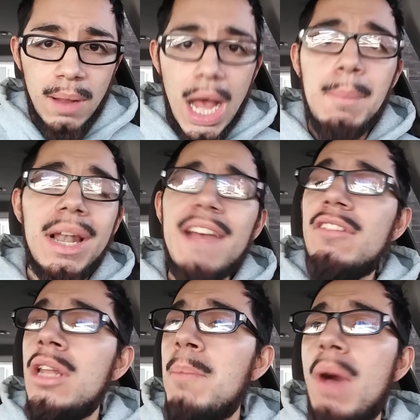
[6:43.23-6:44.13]
I'm
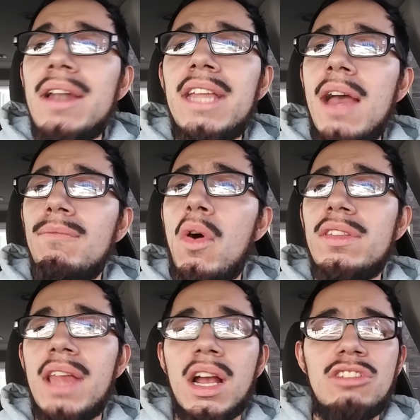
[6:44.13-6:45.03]
lifting up my damn voice
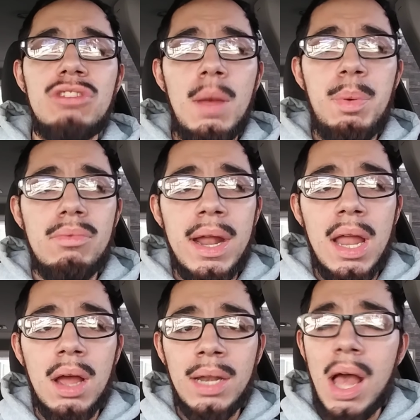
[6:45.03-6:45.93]
like a trumpet right
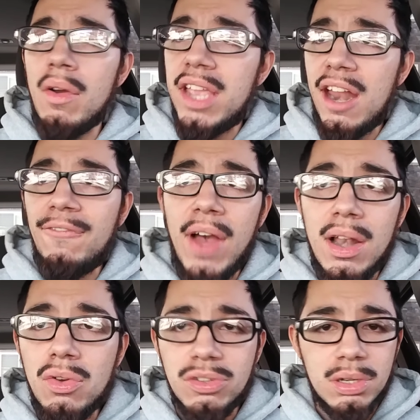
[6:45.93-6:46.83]
now, and I don't care if I
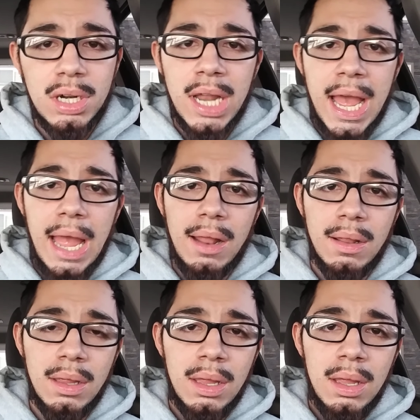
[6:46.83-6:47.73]
lose it or not.
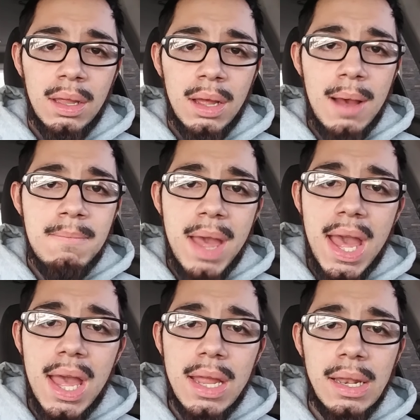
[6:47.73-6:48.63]
I'm
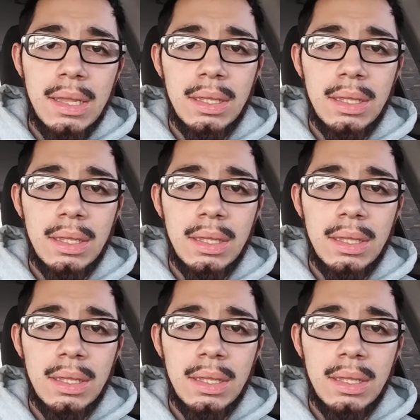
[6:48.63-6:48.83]
mad.